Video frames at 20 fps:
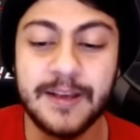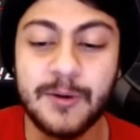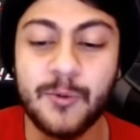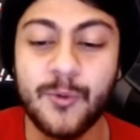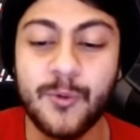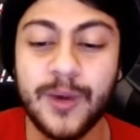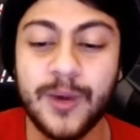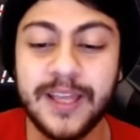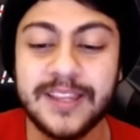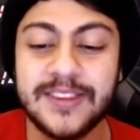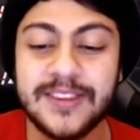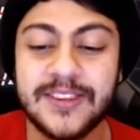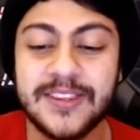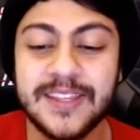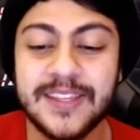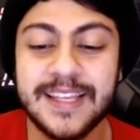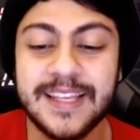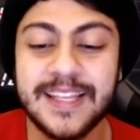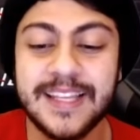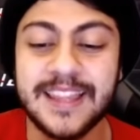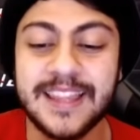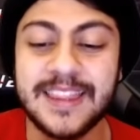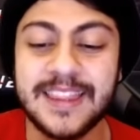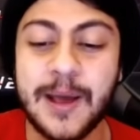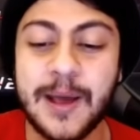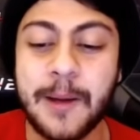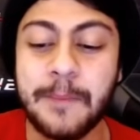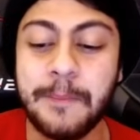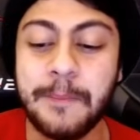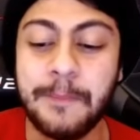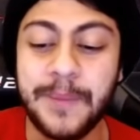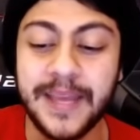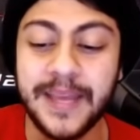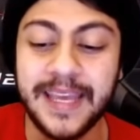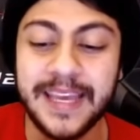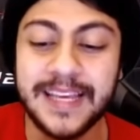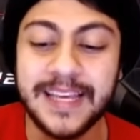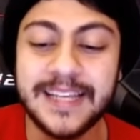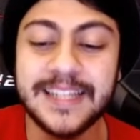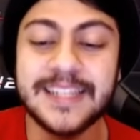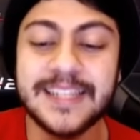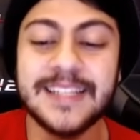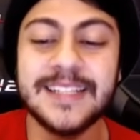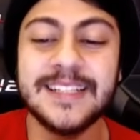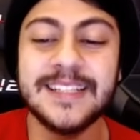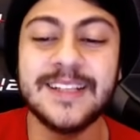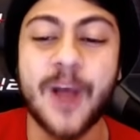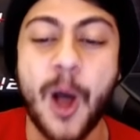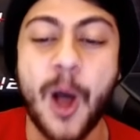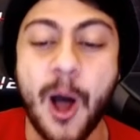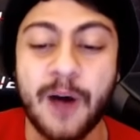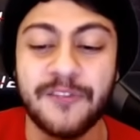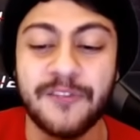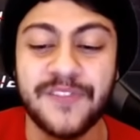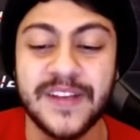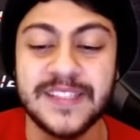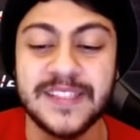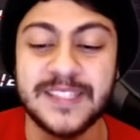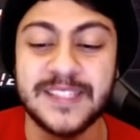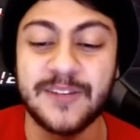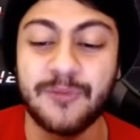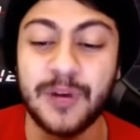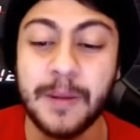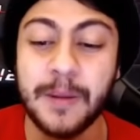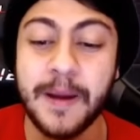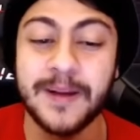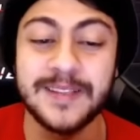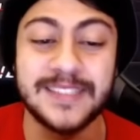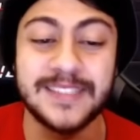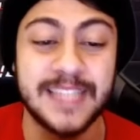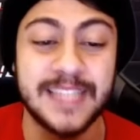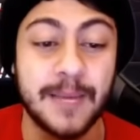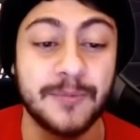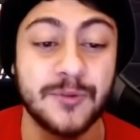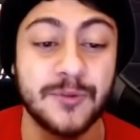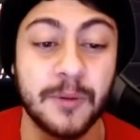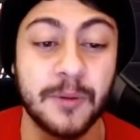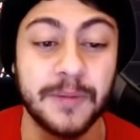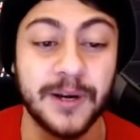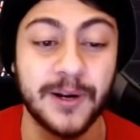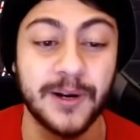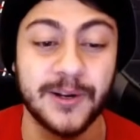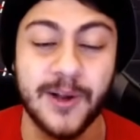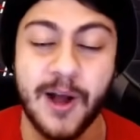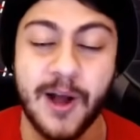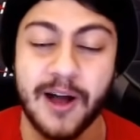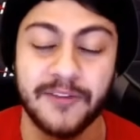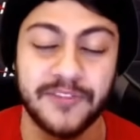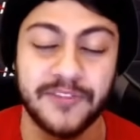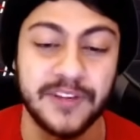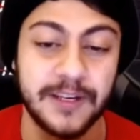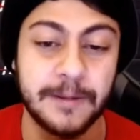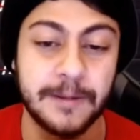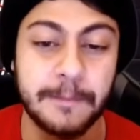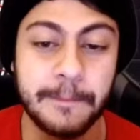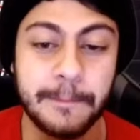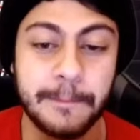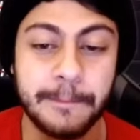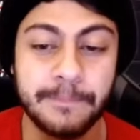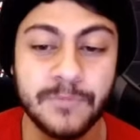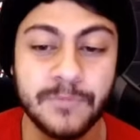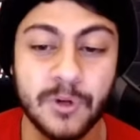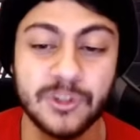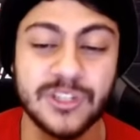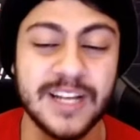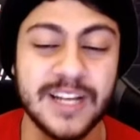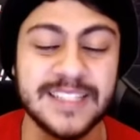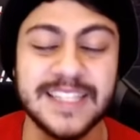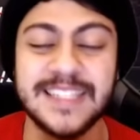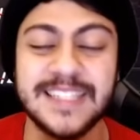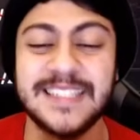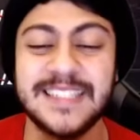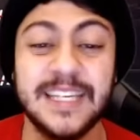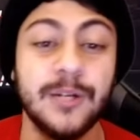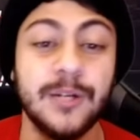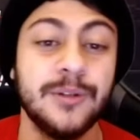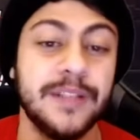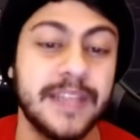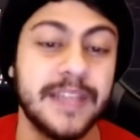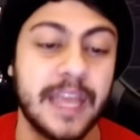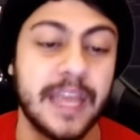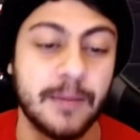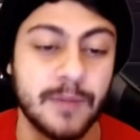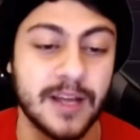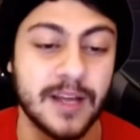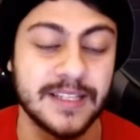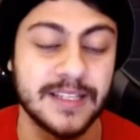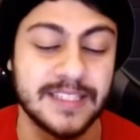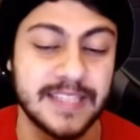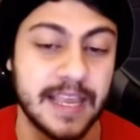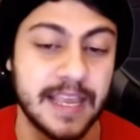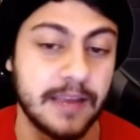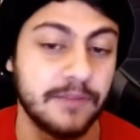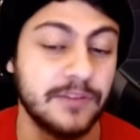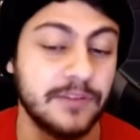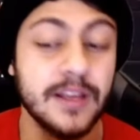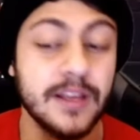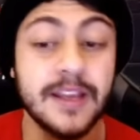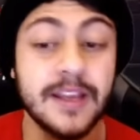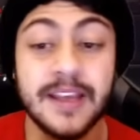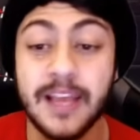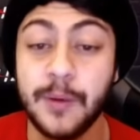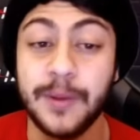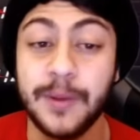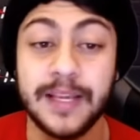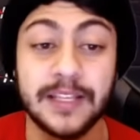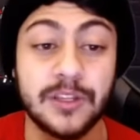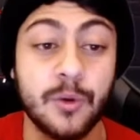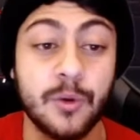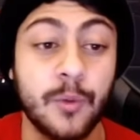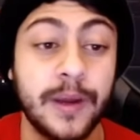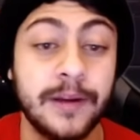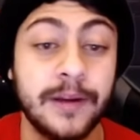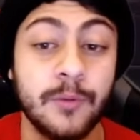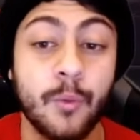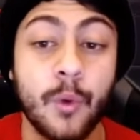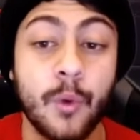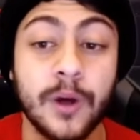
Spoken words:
with the big offensive rebound tip to Amir Coffee. Or should I say sealed the game, not saved. And we get the win,